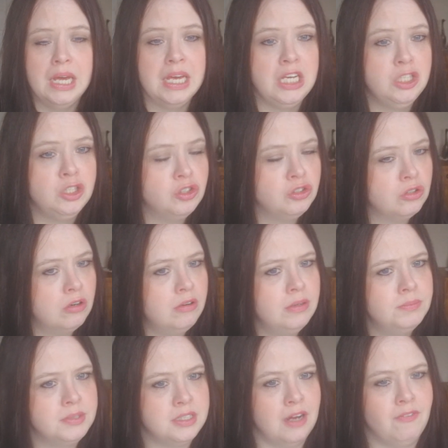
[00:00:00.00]
He saw
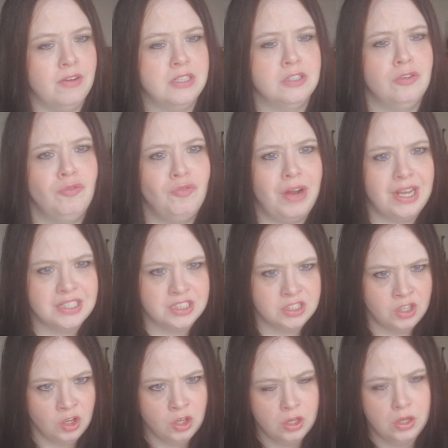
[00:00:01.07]
himself as a
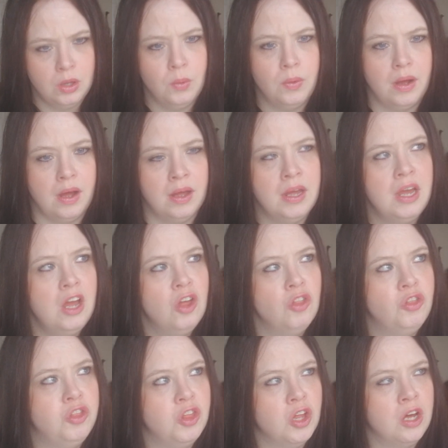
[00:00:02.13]
rescuer,
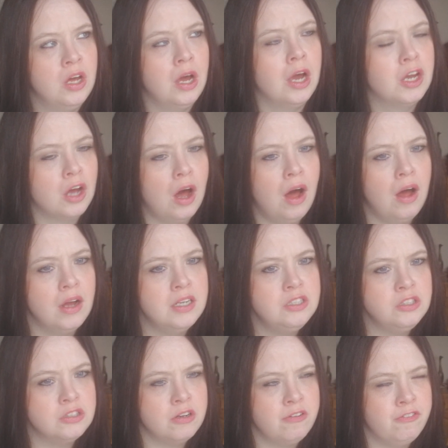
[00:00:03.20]
the
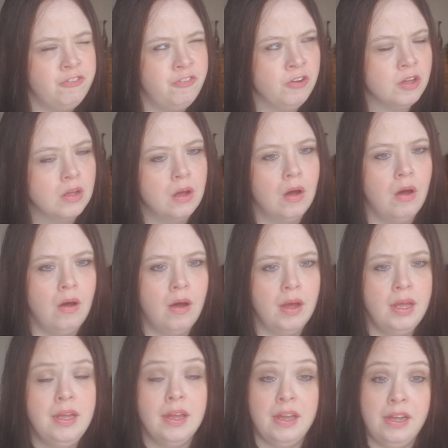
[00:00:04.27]
kind of
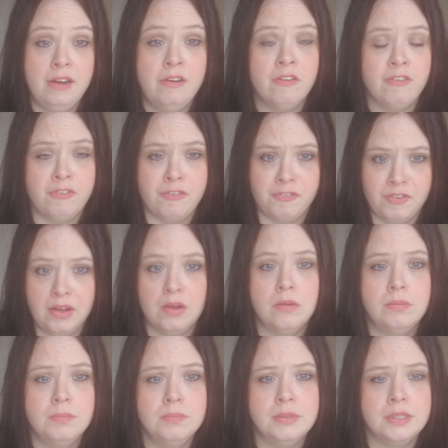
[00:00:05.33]
guy in
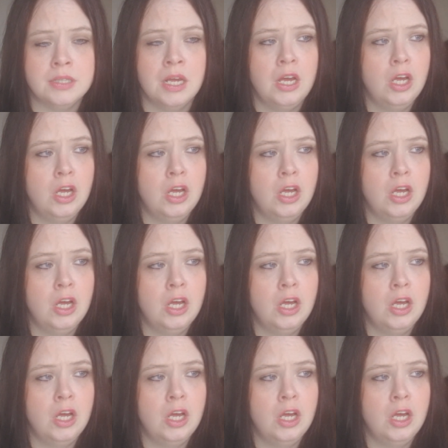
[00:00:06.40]
films